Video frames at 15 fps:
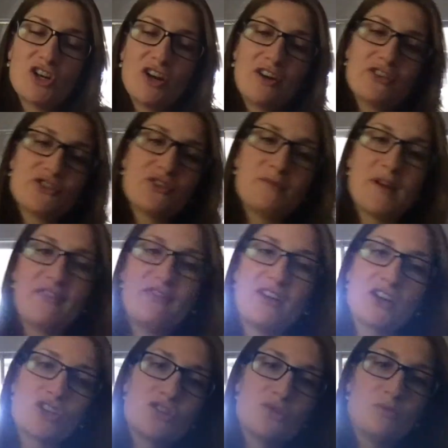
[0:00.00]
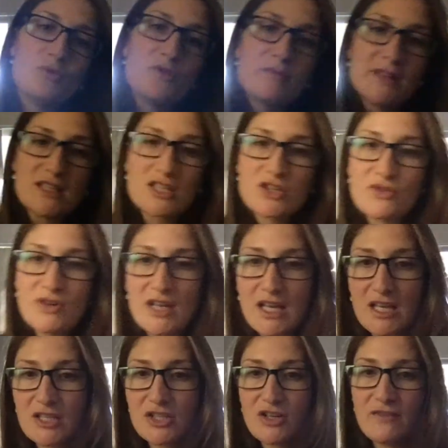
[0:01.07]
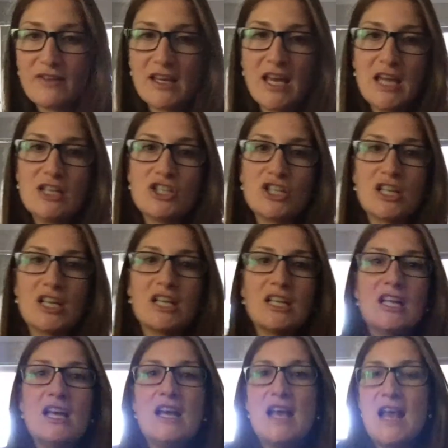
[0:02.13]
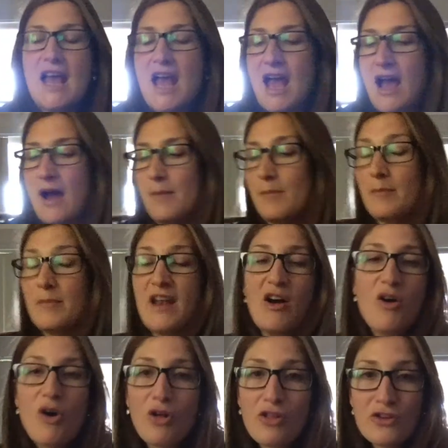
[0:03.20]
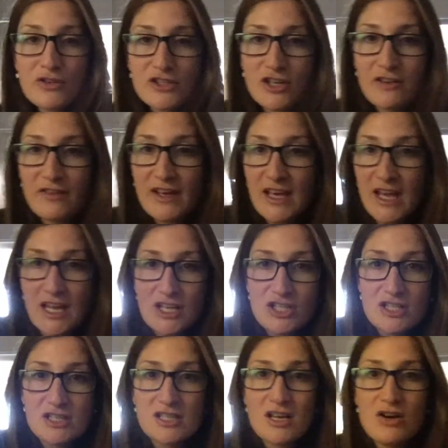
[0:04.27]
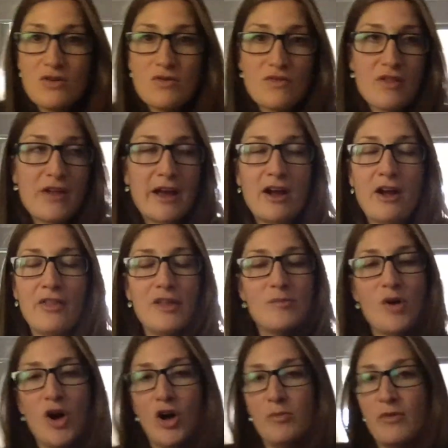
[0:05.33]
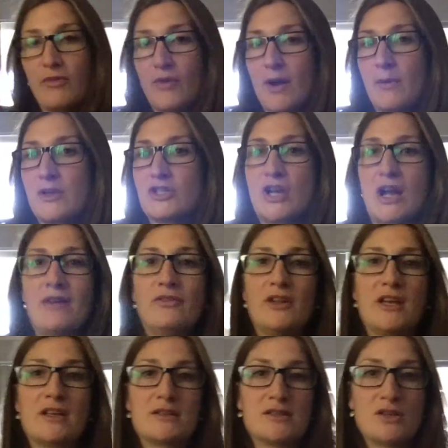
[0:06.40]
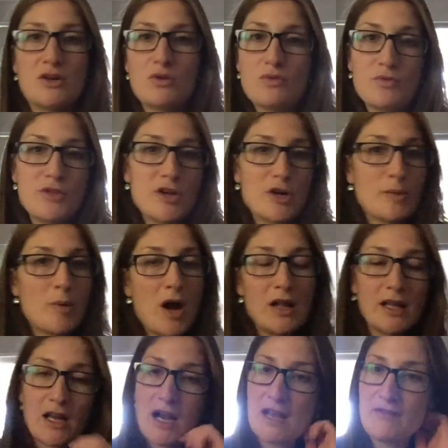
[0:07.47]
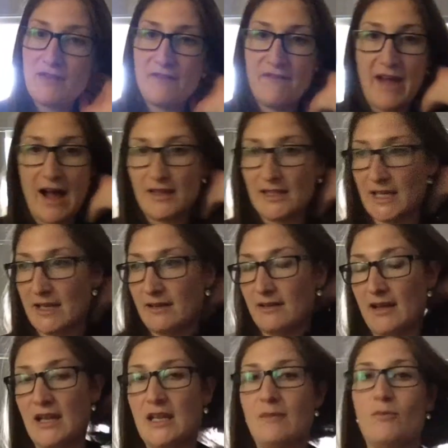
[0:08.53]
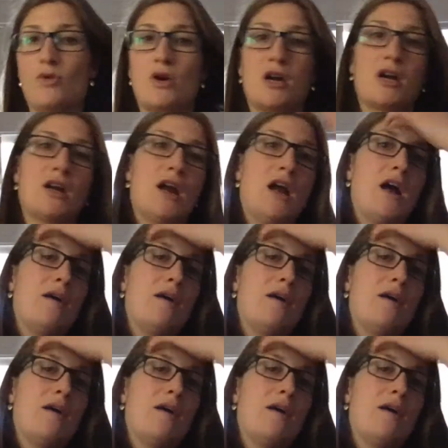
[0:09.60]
I also have my functional movement screening certification. Now all those certifications though, I got them all before I went traveling, so they're probably not even valid anymore.